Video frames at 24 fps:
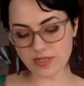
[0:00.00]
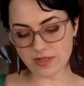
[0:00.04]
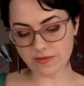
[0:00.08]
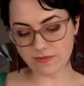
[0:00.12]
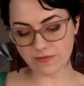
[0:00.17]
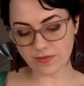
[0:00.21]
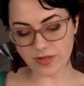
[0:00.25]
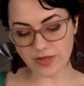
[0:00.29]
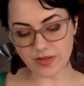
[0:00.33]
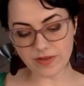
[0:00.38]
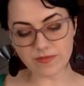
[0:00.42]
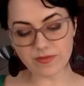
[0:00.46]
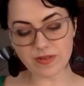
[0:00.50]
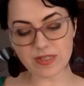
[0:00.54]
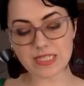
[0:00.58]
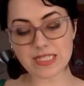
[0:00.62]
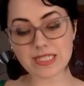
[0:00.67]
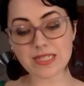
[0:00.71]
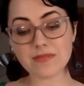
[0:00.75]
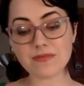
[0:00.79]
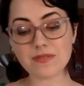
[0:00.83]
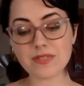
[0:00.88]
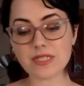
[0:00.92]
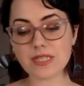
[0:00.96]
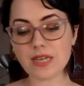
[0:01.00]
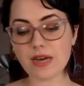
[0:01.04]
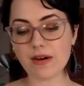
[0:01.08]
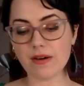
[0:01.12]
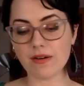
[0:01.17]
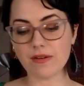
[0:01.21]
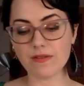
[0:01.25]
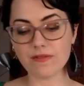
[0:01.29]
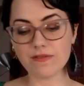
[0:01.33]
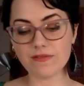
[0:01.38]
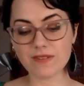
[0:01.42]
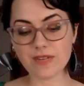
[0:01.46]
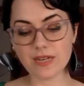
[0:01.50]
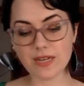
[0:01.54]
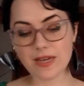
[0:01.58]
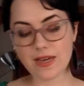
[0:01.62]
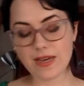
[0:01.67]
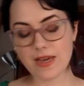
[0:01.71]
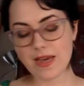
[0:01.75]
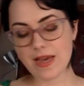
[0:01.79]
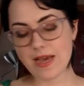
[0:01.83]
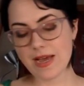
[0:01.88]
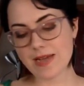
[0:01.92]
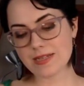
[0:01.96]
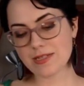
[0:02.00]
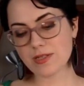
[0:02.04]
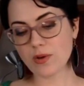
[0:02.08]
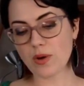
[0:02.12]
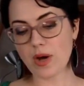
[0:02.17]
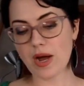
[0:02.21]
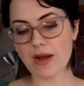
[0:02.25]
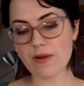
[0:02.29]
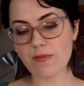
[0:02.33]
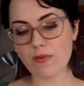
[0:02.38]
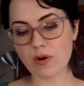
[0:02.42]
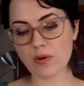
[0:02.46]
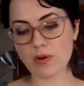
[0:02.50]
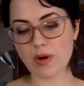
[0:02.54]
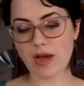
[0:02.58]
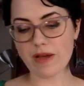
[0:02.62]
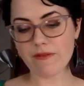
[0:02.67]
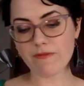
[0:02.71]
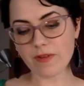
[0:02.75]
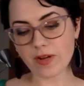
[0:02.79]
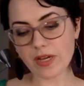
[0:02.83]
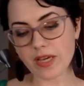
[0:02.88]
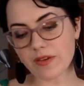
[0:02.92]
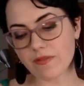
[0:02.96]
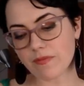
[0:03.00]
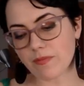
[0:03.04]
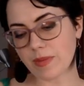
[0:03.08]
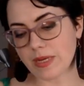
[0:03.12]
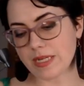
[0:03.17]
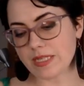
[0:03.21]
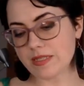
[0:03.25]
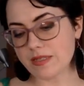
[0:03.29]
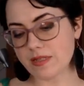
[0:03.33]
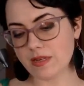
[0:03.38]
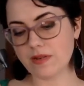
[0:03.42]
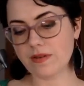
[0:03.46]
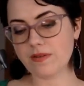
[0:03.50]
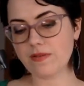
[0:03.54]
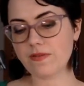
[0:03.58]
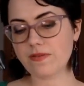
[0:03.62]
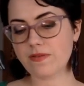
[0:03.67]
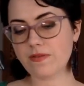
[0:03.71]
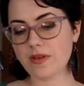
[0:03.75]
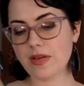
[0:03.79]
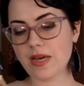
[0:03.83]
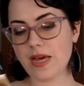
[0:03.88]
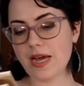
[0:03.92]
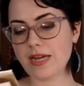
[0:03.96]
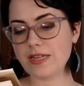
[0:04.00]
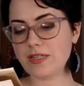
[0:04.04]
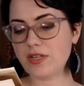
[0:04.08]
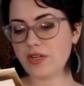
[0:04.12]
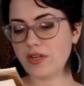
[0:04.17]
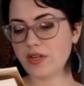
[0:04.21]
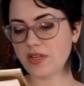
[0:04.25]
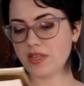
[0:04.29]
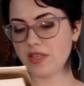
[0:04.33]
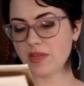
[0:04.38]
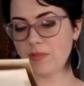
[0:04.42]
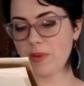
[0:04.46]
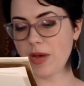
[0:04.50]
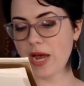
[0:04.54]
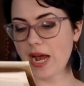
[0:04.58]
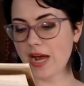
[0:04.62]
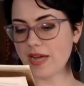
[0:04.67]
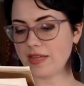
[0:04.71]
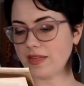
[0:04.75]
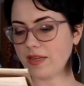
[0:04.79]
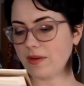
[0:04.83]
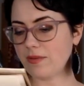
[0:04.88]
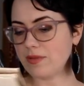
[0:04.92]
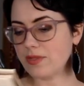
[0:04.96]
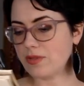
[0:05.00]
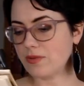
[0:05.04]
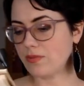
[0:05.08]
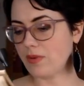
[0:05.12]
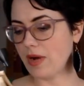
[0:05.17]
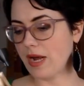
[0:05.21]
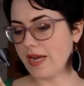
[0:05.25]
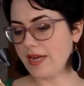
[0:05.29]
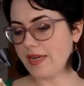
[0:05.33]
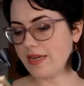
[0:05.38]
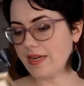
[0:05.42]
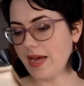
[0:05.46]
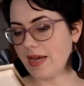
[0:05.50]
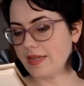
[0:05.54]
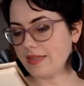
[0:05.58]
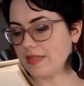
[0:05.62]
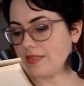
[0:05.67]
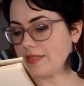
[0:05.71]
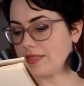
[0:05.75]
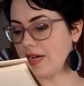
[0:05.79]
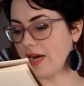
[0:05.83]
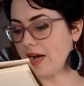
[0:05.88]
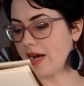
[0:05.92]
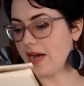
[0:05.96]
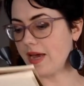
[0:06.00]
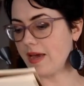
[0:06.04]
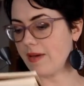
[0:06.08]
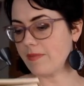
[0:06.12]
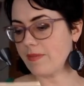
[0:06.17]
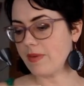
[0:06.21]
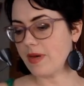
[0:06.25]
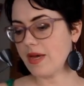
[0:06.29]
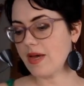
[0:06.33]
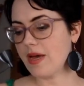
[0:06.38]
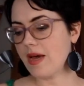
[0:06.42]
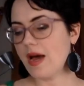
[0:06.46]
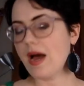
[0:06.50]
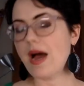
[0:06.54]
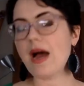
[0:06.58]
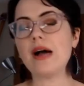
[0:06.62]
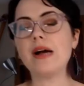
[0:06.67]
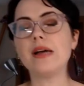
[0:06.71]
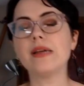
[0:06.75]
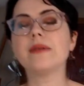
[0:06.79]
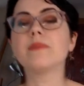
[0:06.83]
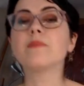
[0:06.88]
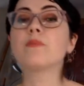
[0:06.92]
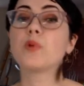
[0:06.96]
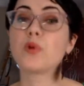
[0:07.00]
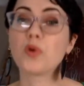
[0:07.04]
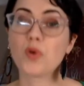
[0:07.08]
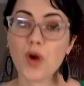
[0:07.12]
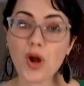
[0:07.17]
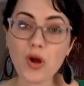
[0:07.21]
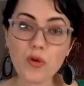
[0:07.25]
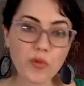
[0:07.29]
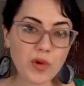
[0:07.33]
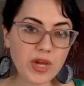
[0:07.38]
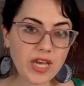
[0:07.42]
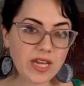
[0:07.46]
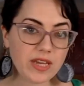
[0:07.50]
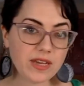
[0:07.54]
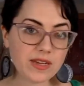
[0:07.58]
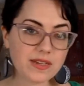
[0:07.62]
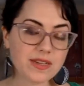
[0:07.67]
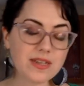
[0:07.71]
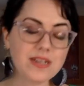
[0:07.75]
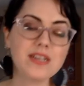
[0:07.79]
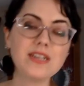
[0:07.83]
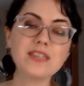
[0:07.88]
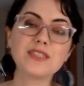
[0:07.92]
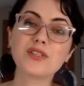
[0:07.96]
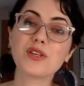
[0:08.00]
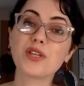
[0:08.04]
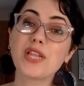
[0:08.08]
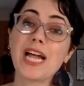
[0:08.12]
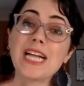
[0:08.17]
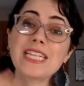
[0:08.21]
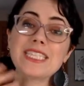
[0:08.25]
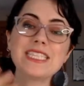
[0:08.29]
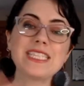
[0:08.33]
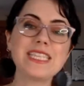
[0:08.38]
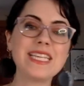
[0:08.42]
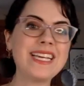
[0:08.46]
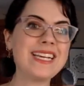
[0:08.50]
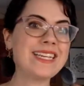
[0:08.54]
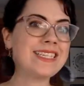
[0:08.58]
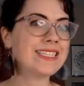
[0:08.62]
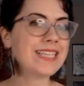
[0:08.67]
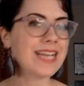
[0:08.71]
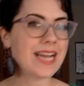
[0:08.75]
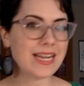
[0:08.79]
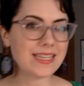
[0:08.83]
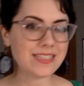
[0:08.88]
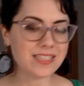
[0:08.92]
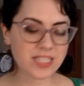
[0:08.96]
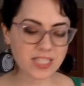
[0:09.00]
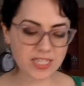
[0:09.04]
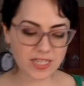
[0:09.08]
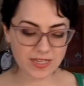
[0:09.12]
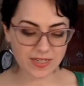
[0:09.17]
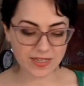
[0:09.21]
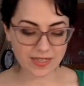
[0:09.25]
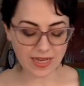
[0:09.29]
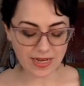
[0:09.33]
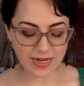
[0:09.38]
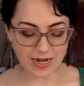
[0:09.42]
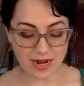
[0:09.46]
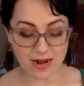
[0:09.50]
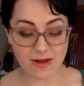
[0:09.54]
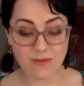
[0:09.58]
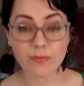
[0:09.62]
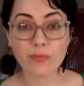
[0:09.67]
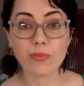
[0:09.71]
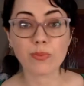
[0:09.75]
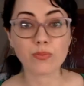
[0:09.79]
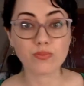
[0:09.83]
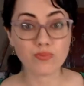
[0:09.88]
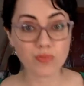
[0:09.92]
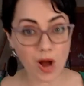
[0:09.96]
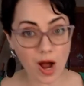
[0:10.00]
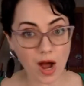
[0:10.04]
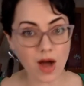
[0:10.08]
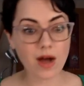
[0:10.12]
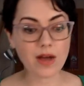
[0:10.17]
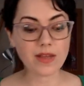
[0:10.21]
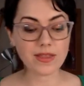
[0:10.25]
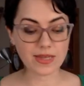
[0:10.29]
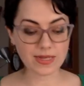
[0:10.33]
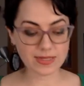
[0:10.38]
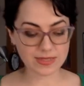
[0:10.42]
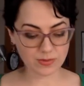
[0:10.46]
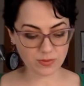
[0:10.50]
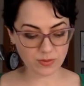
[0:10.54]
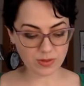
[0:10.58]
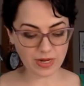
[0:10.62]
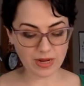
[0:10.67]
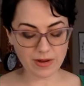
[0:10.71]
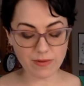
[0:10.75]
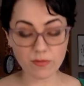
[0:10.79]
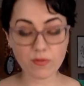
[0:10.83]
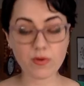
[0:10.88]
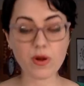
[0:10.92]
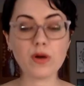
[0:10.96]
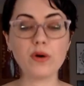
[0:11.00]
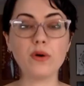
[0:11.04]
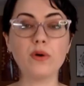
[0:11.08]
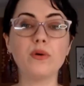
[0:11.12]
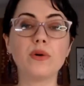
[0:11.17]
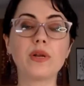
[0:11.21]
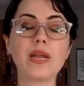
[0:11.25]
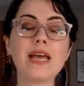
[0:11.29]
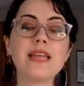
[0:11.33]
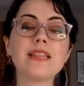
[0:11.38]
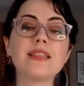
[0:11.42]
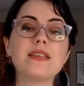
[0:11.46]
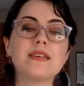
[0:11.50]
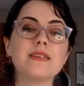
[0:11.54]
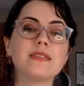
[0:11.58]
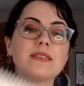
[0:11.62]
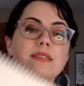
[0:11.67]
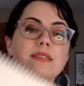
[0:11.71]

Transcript: on forgiveness of self. So I wrote, I forgive myself. I took the path that was right at the time. I am growing. So that's the intention that I brought. That's what I wrote. And this